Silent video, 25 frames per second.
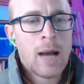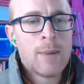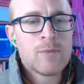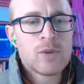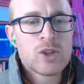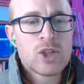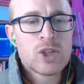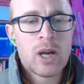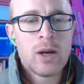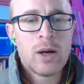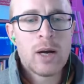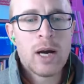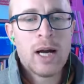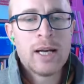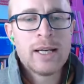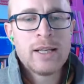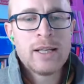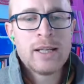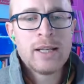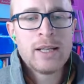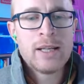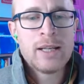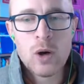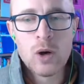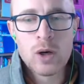So honey
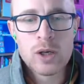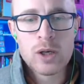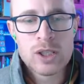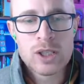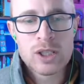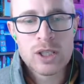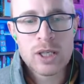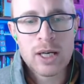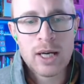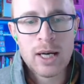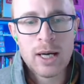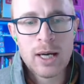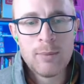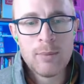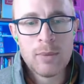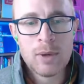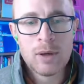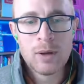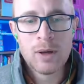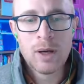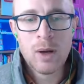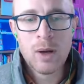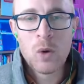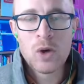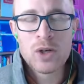for dogs,
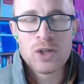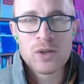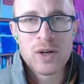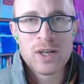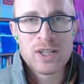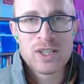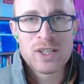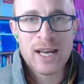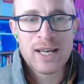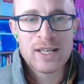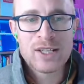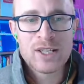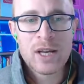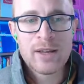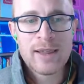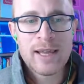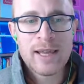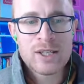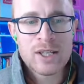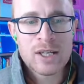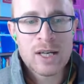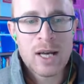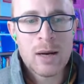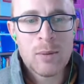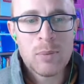what do I say? So
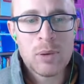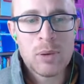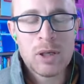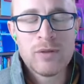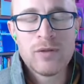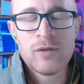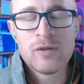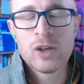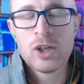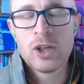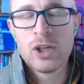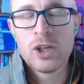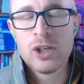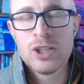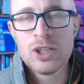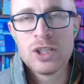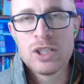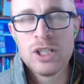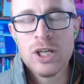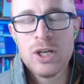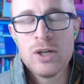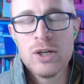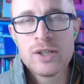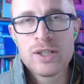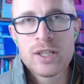there's a couple of good
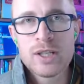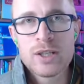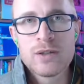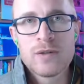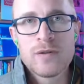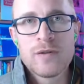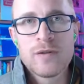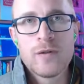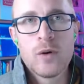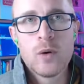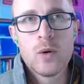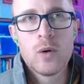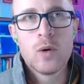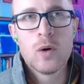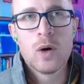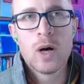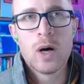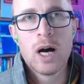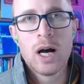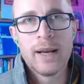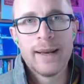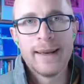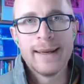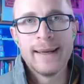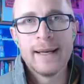uses for
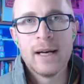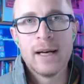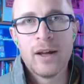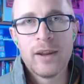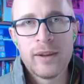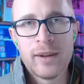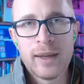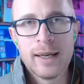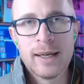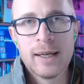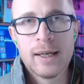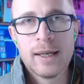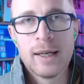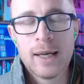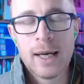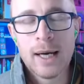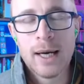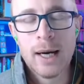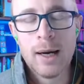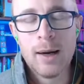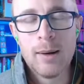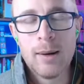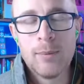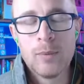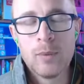honey, I think.
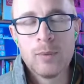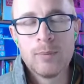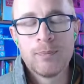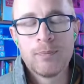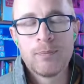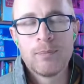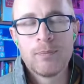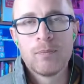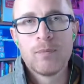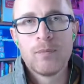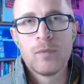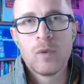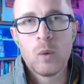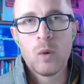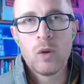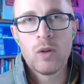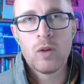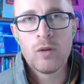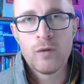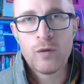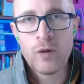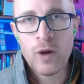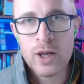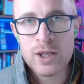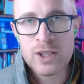
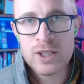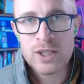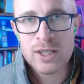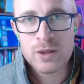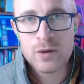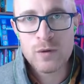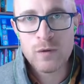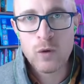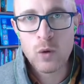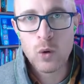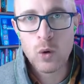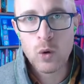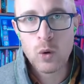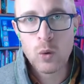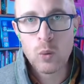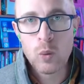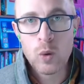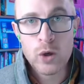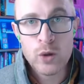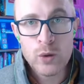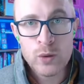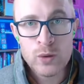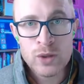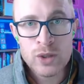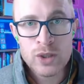First is for
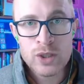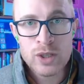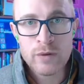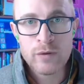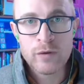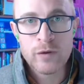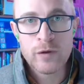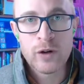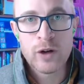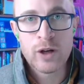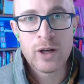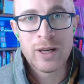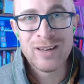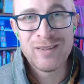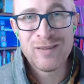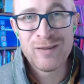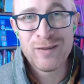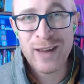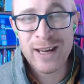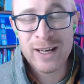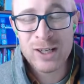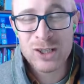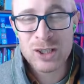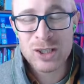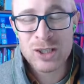wounds and for
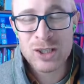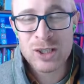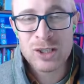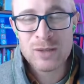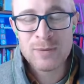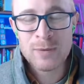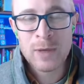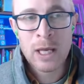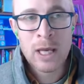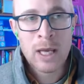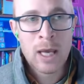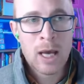infections.